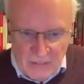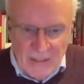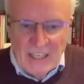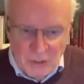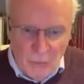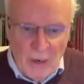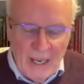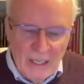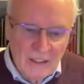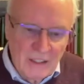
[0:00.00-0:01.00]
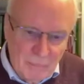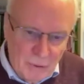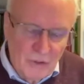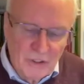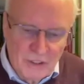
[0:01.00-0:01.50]
So that's where the
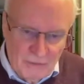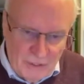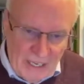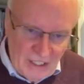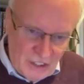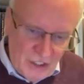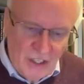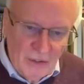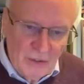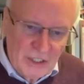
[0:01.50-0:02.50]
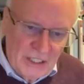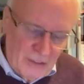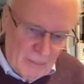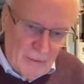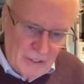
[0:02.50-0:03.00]
importance of NGOs and
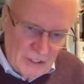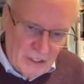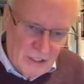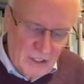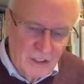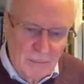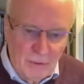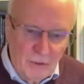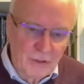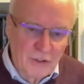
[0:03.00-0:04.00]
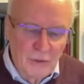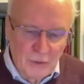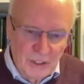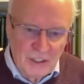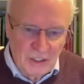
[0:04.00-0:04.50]
other bodies to support
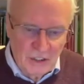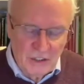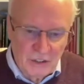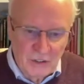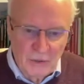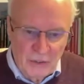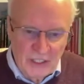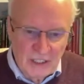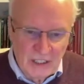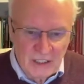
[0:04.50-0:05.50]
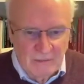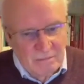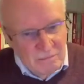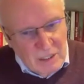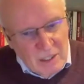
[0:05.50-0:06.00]
schools and teachers to address this.
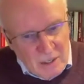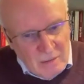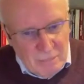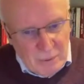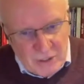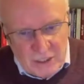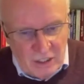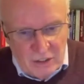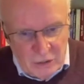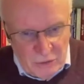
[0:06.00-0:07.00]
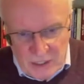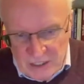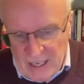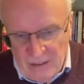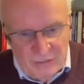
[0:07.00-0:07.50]
And bodies like
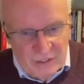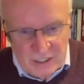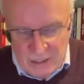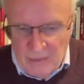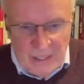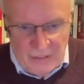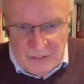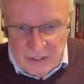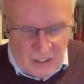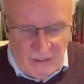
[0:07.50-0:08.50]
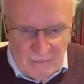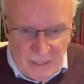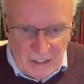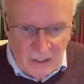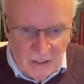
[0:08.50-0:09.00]
UNICEF and some of the others that I've
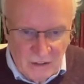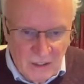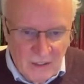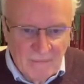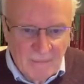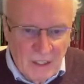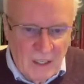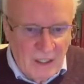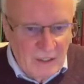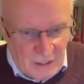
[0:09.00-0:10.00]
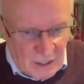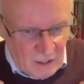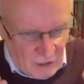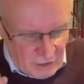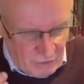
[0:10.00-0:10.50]
mentioned, like there's a
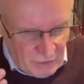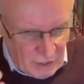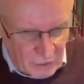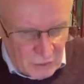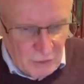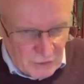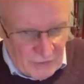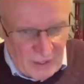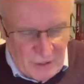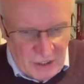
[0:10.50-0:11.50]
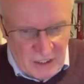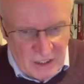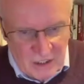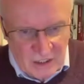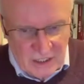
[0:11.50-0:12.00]
lot of local development
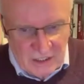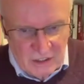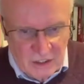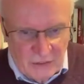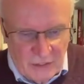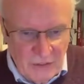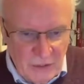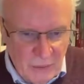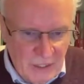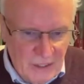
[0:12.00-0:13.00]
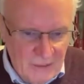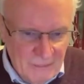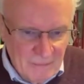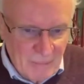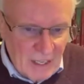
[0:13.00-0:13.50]
education centres around the UK
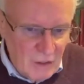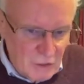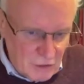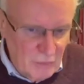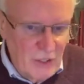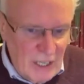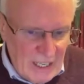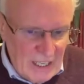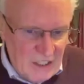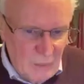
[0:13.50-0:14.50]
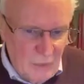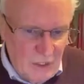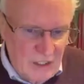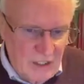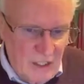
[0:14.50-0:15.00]
who do some really excellent
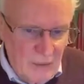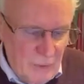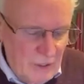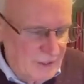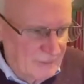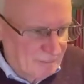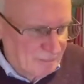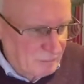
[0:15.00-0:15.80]
work. And I work